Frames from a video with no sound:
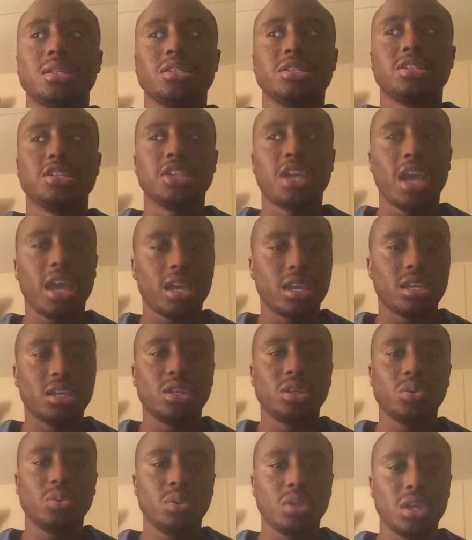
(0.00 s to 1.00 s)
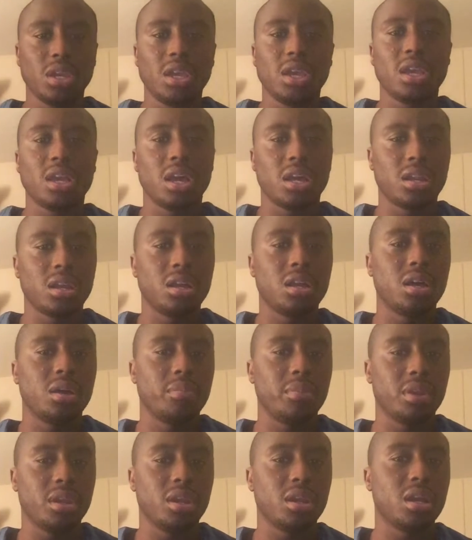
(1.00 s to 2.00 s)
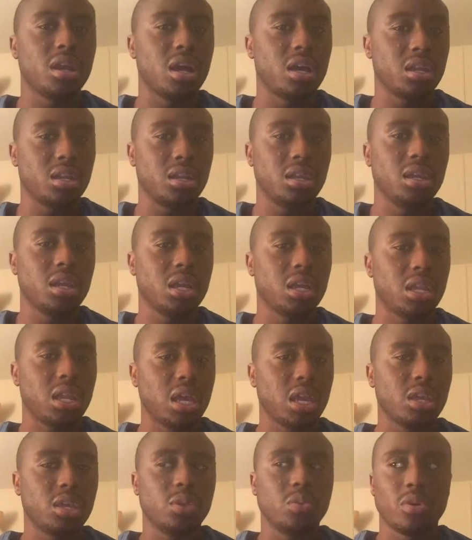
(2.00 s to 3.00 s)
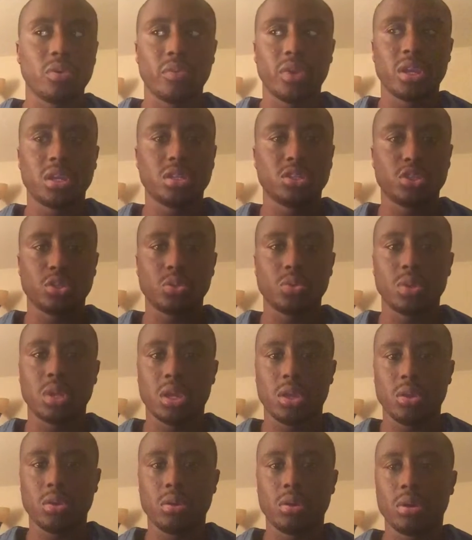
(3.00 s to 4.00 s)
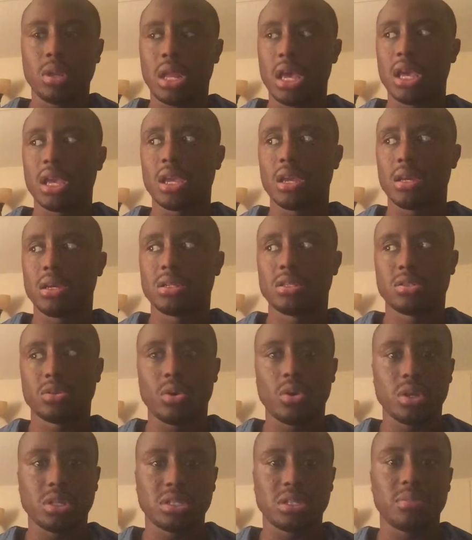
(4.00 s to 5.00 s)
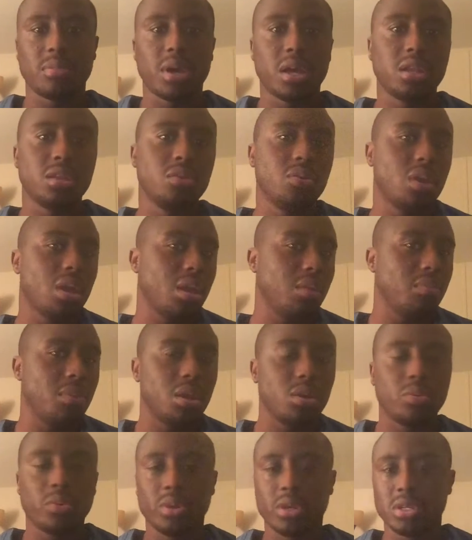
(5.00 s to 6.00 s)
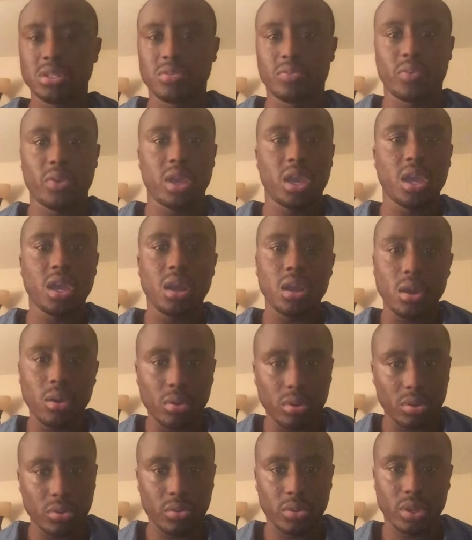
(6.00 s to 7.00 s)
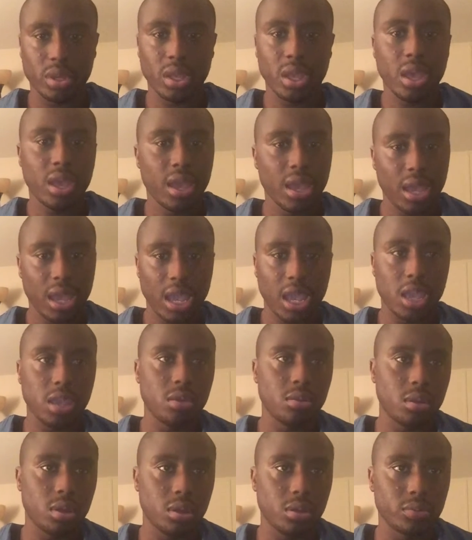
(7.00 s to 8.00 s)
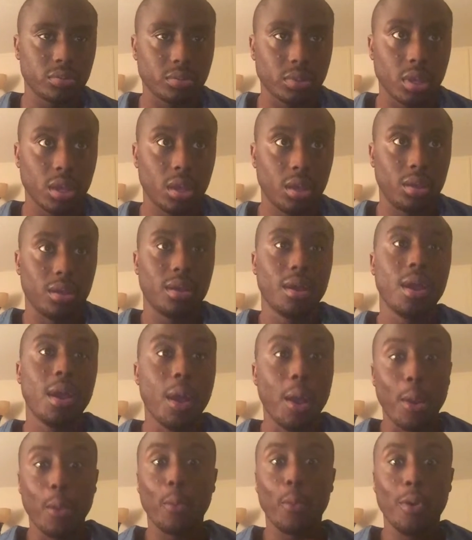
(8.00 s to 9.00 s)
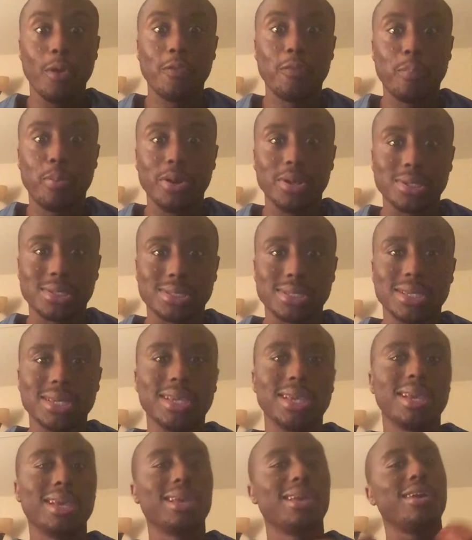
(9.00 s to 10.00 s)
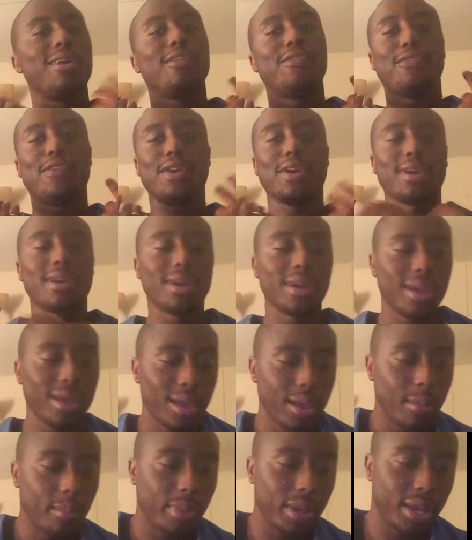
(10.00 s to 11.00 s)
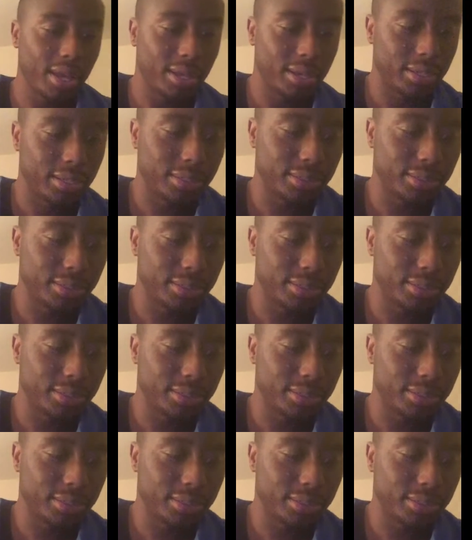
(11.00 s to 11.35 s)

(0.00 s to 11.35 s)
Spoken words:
Jackie, you did kind of come in there kind of looking like you were ready to, like assault somebody. You came in there with this red coat on and, wolf pussy fur. But,